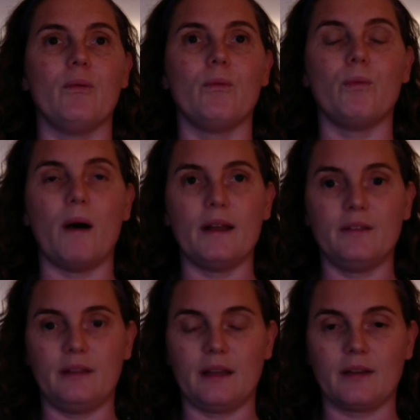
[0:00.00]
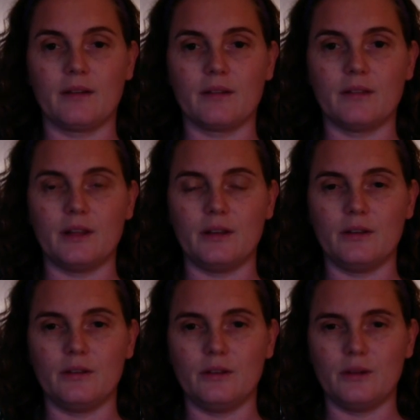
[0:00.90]
One thing that
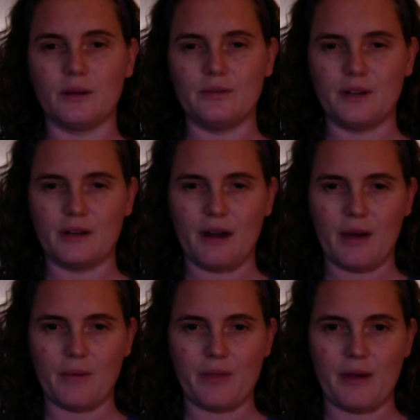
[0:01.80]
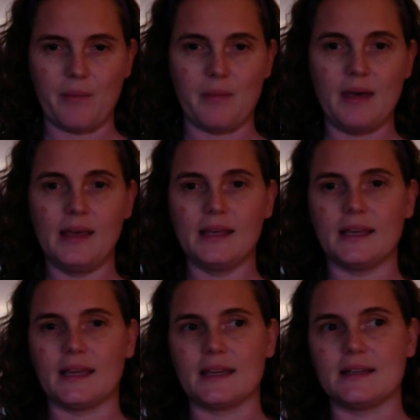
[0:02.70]
you can figure out with them
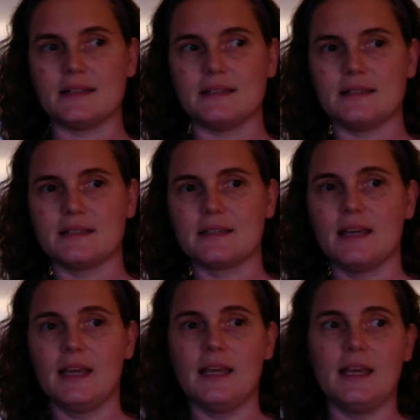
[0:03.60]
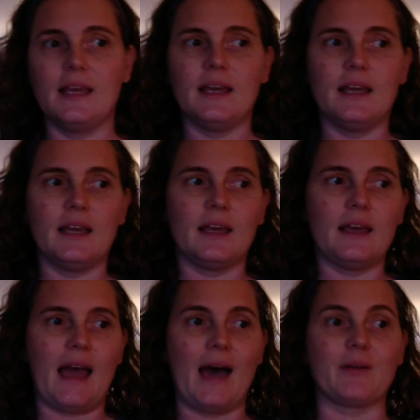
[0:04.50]
is
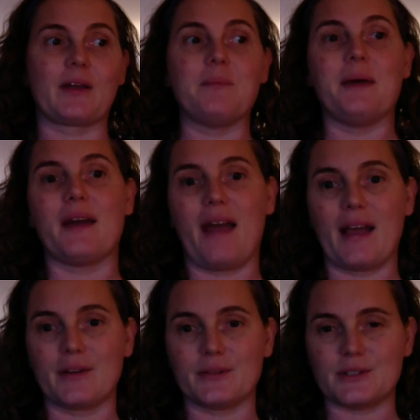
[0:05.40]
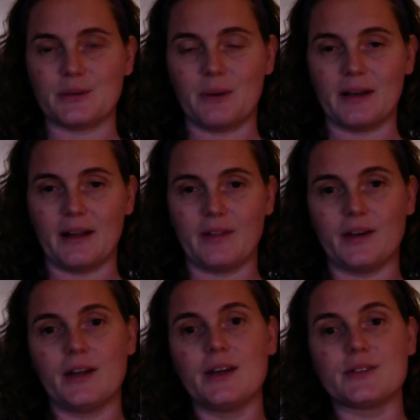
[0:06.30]
how to compare angles to one
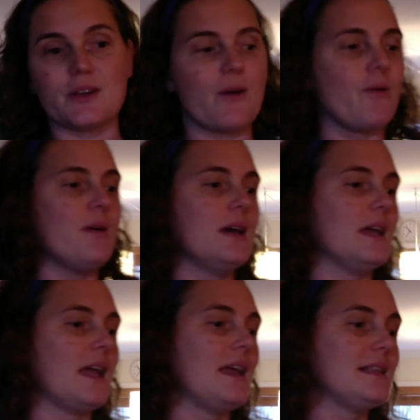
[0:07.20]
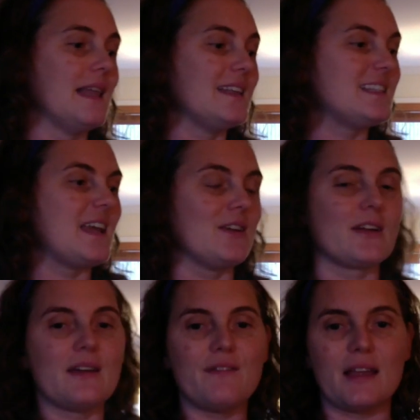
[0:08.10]
another. So let's say you're
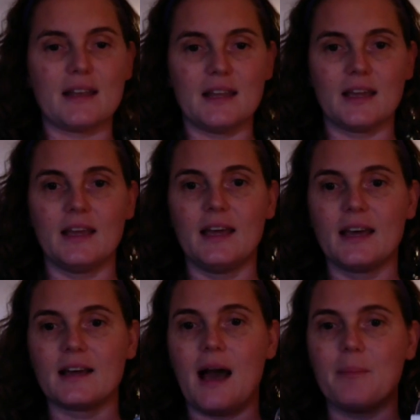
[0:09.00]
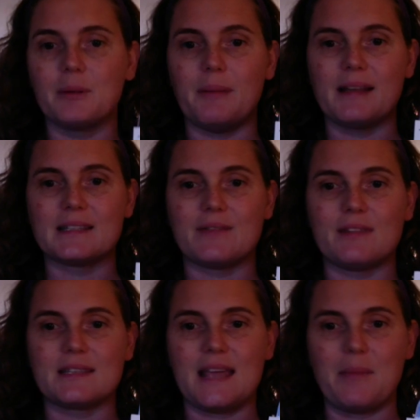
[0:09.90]
given complements of
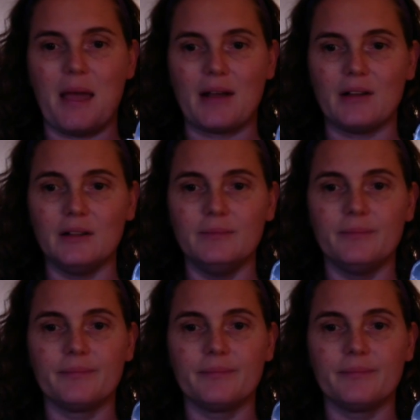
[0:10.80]
the same angle.